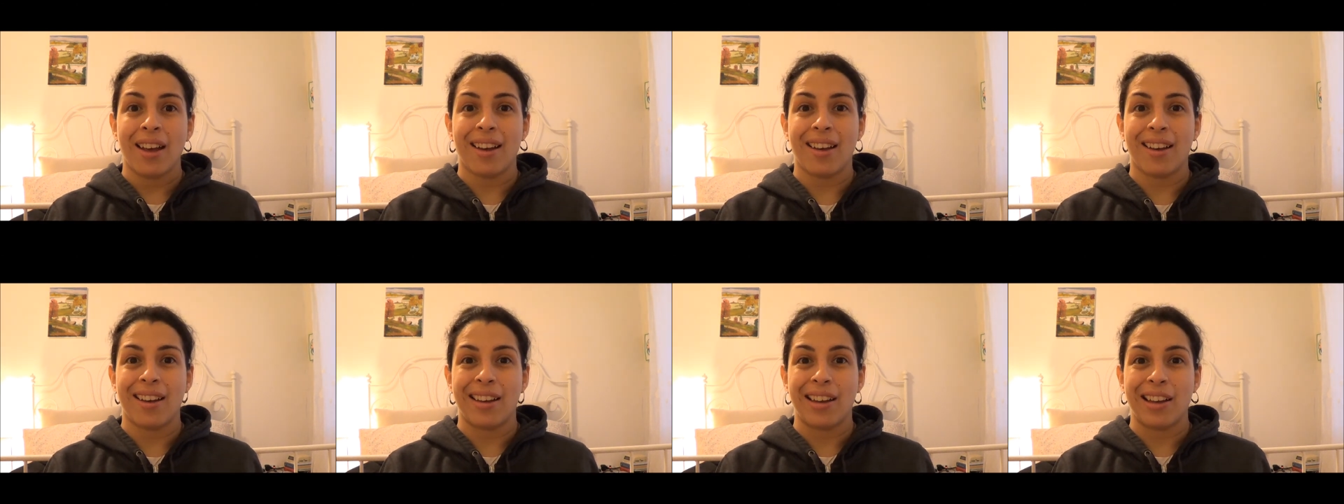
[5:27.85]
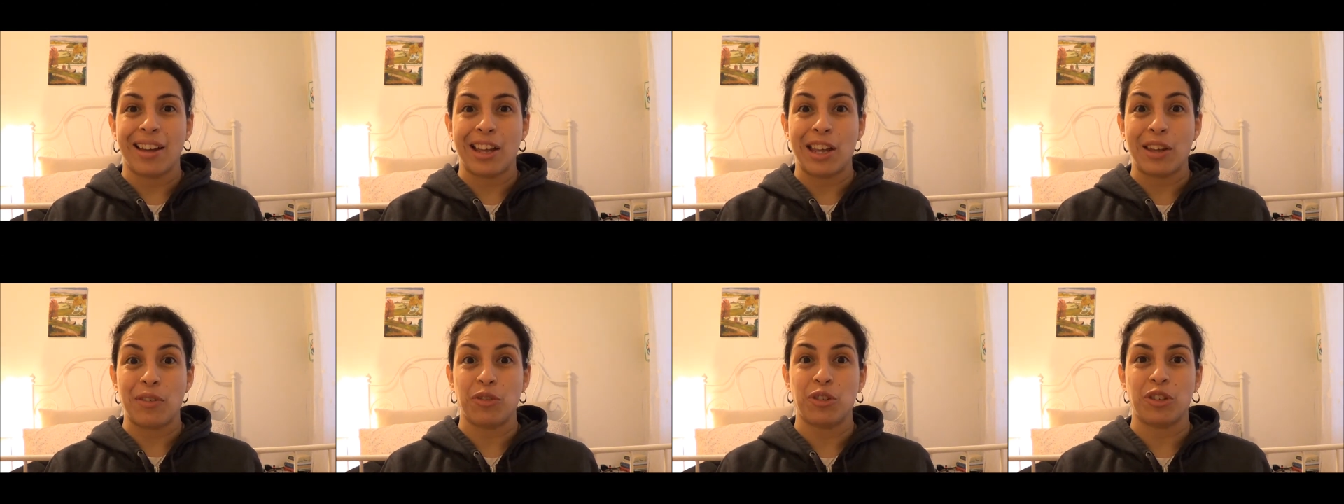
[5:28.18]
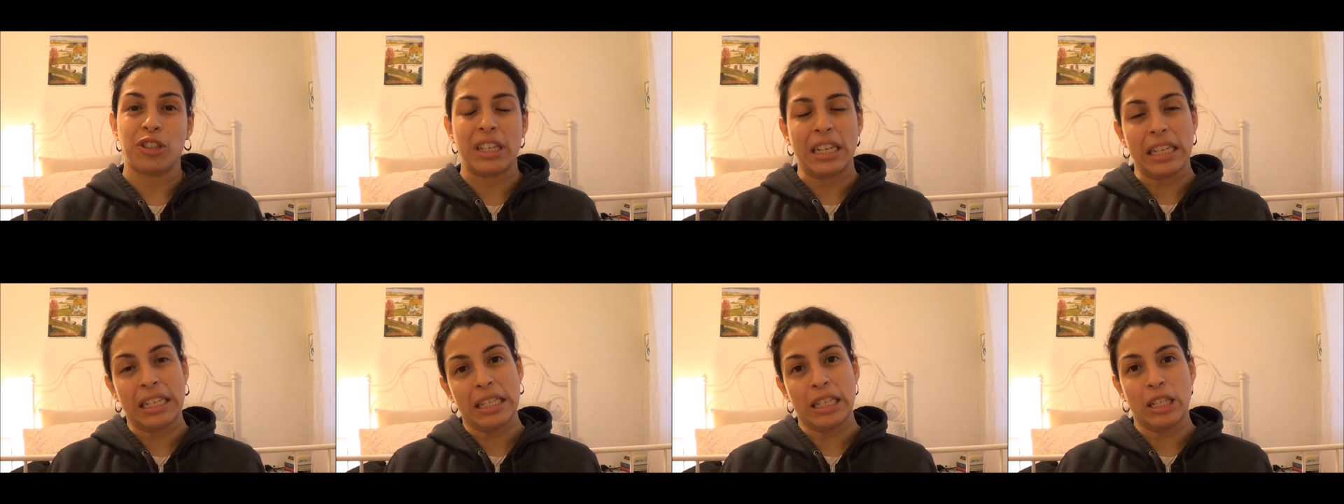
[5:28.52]
If you
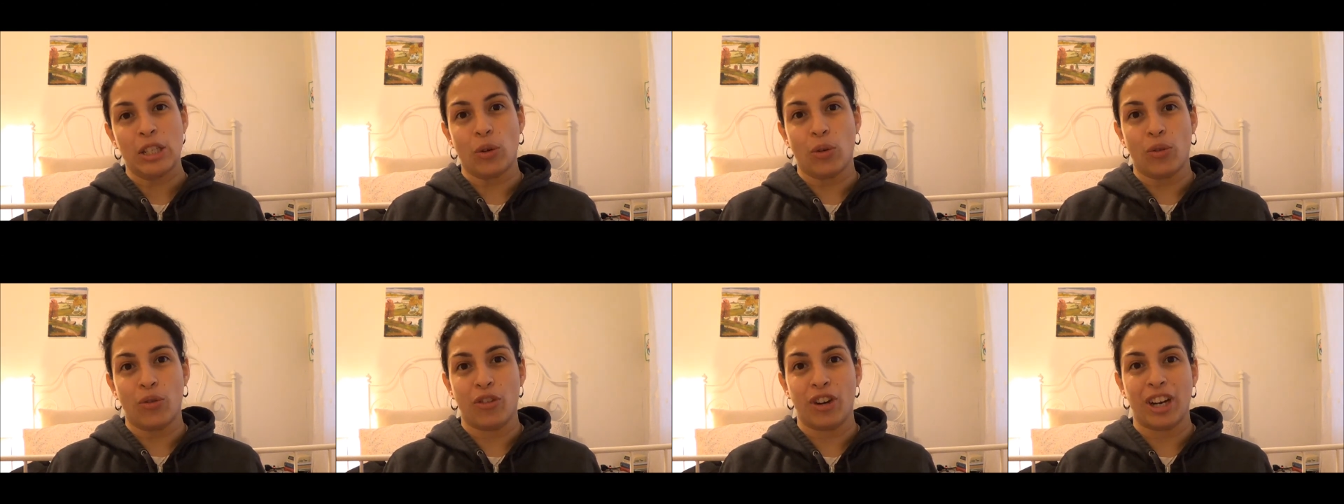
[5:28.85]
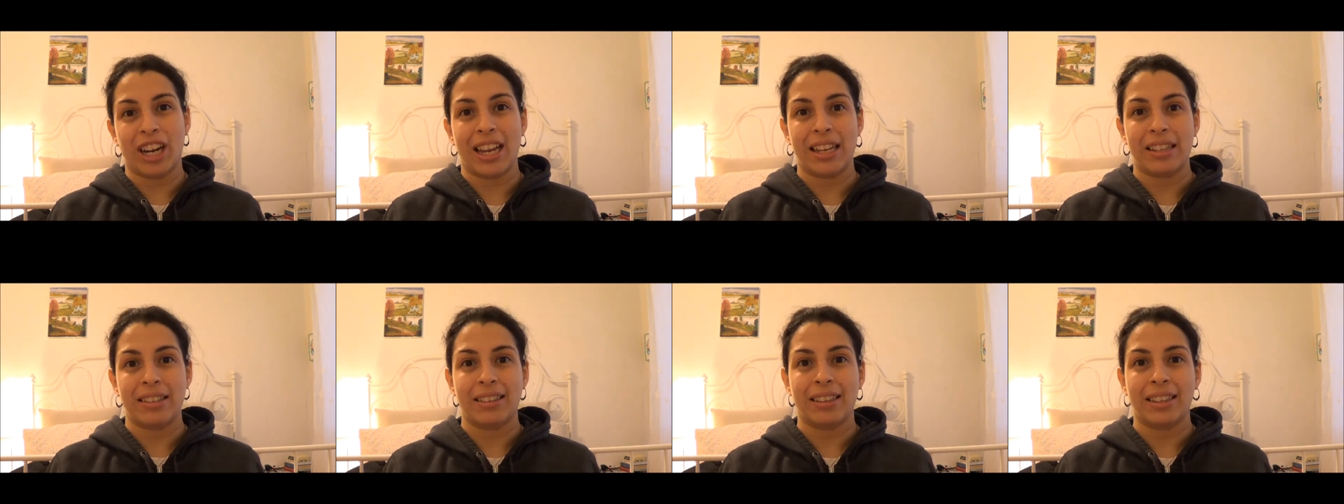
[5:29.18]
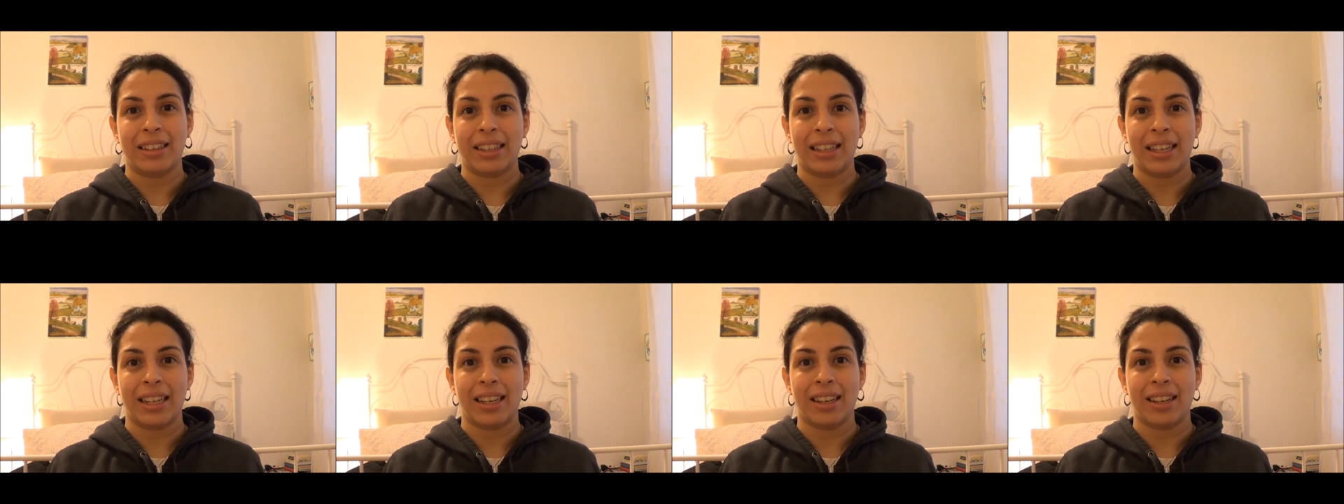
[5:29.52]
did, don't forget to
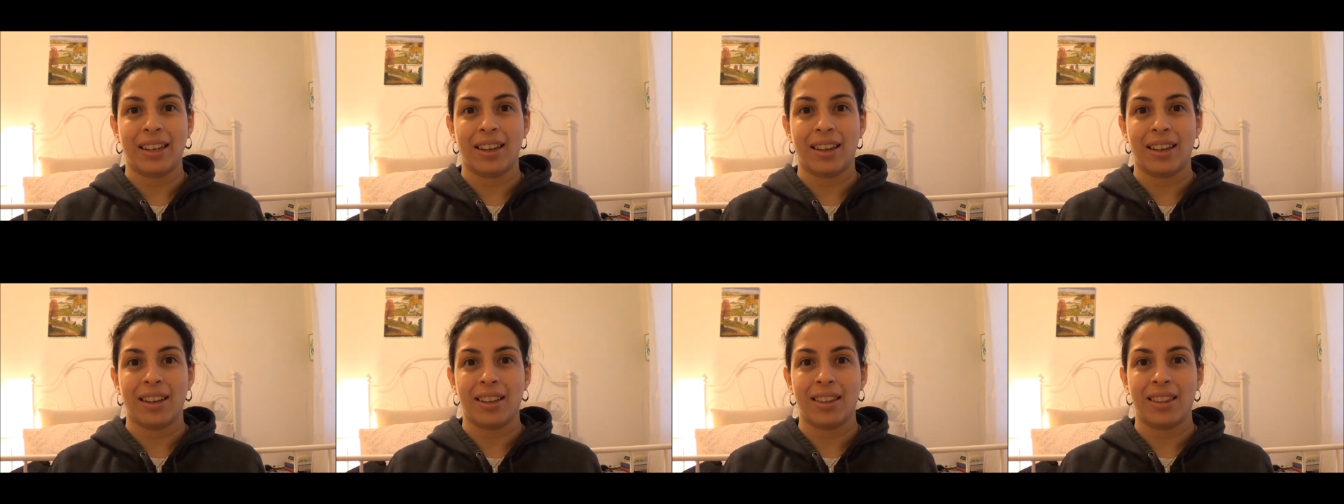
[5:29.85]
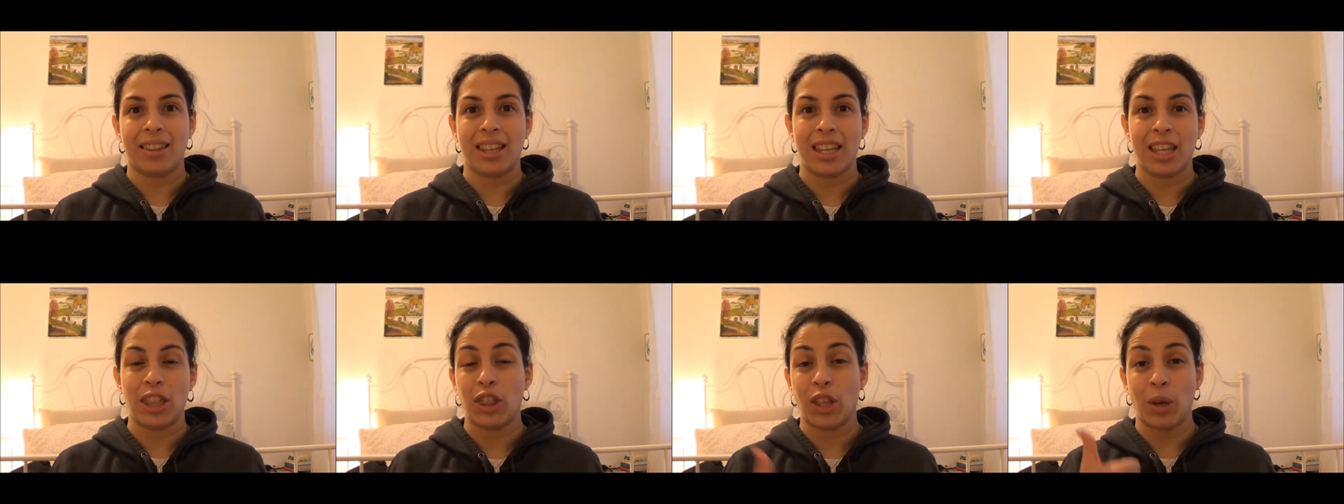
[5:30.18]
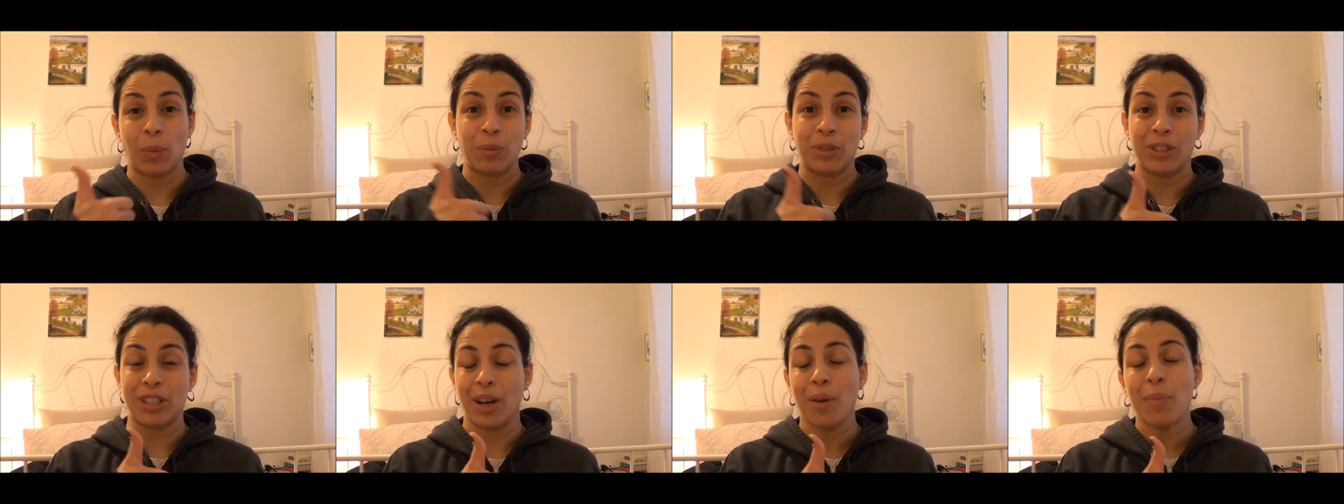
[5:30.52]
click the
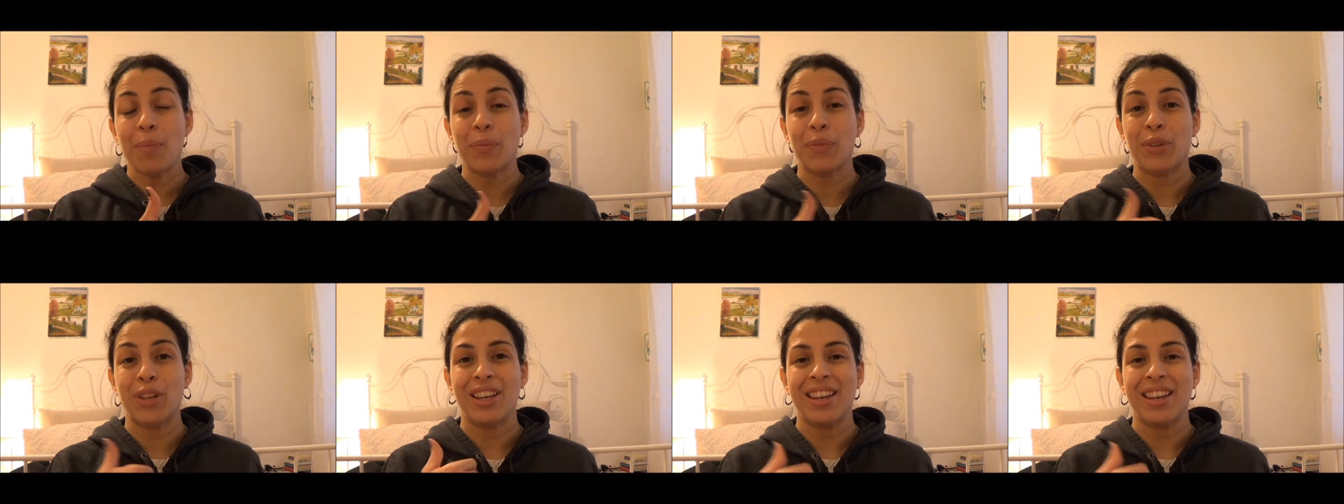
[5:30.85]
thumbs up.